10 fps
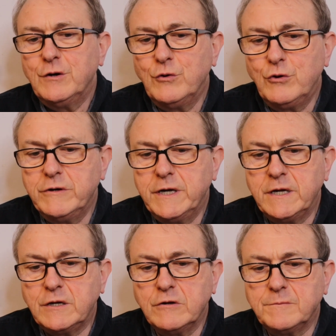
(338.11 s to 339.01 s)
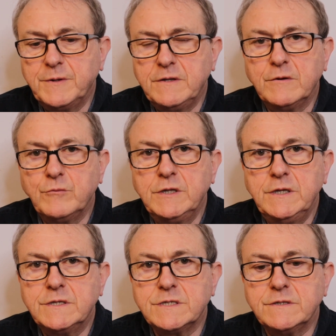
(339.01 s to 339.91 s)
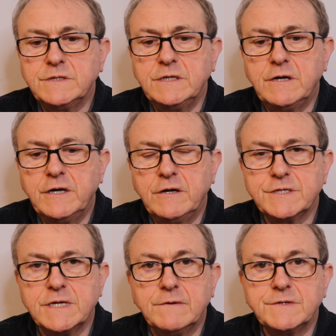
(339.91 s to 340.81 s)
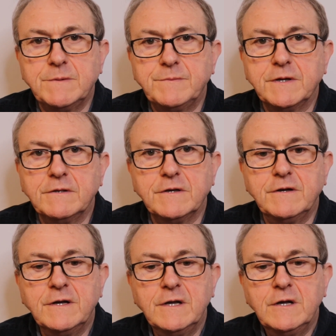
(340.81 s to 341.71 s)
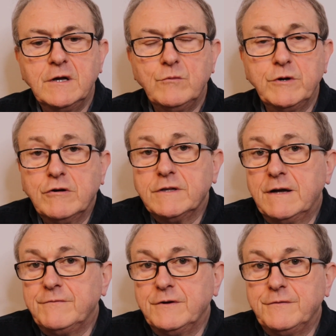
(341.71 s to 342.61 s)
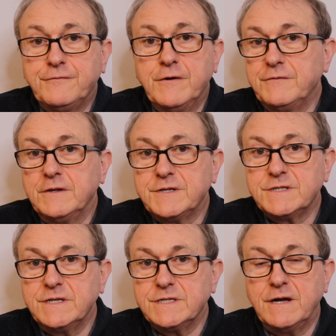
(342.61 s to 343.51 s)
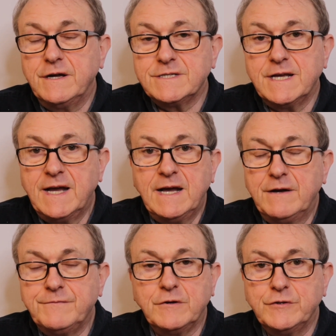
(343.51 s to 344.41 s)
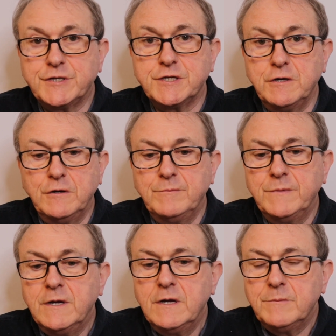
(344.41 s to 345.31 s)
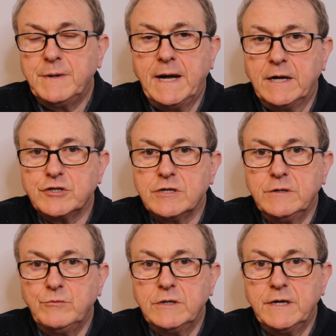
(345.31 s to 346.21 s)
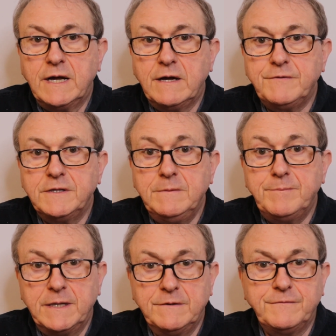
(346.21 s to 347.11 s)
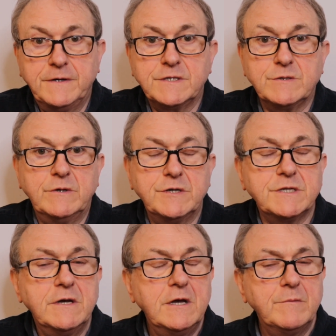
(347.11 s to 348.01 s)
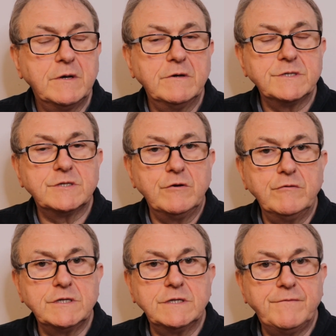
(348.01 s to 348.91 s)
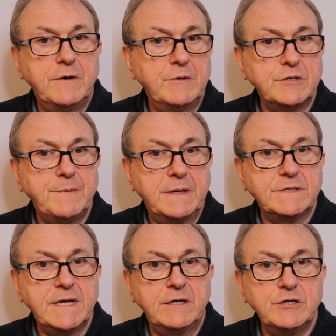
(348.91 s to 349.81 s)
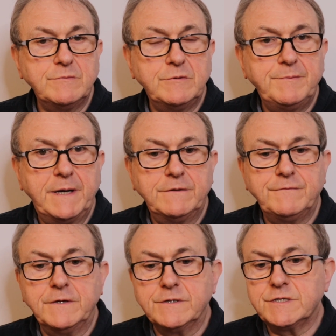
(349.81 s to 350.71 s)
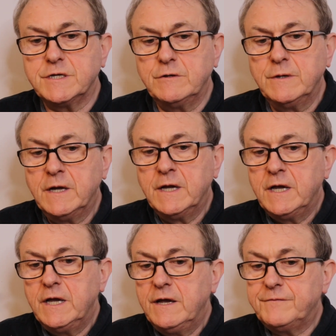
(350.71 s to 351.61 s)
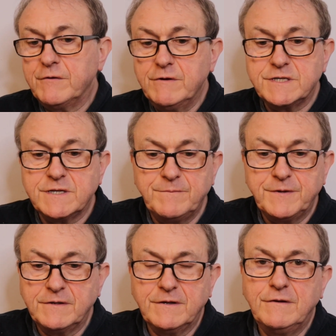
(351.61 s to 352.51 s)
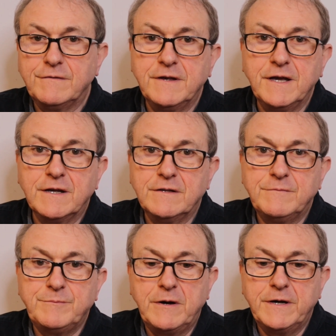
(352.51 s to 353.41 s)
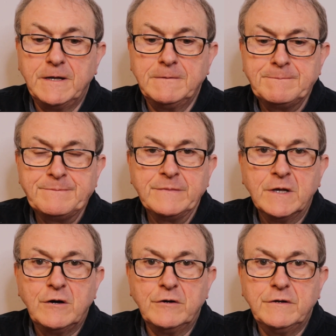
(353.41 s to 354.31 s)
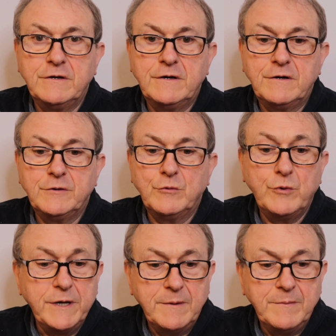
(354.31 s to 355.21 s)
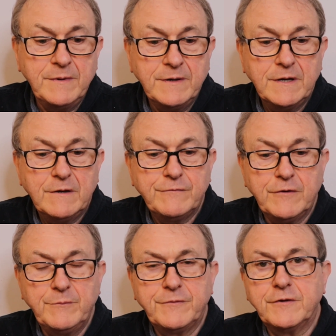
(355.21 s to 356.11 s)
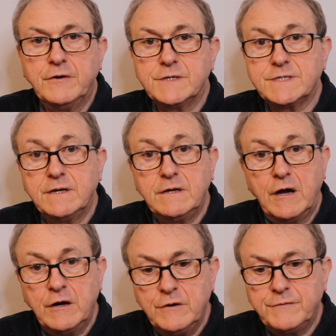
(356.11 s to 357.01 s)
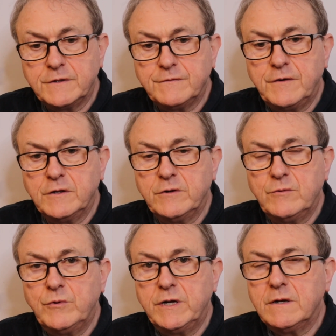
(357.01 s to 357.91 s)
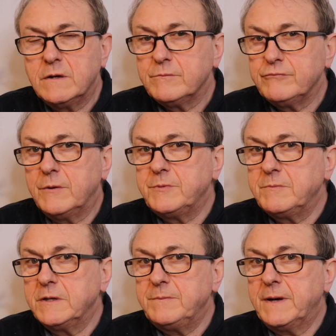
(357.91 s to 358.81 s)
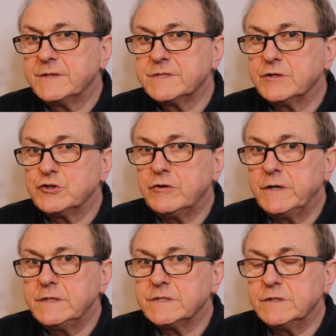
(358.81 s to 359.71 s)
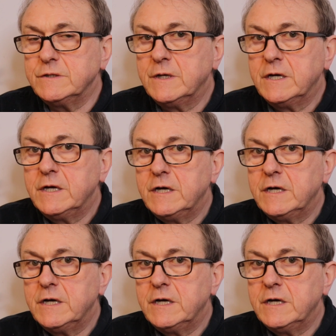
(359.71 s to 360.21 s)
Or it could be that we need to deny ourselves something that we could have a frivolous desire to have, consume, but actually will it have any benefits to us? Because Taurus is very much about tangible benefits. So if there is something that you're thinking of buying on a whim from Thursday over the following week, probably best to try to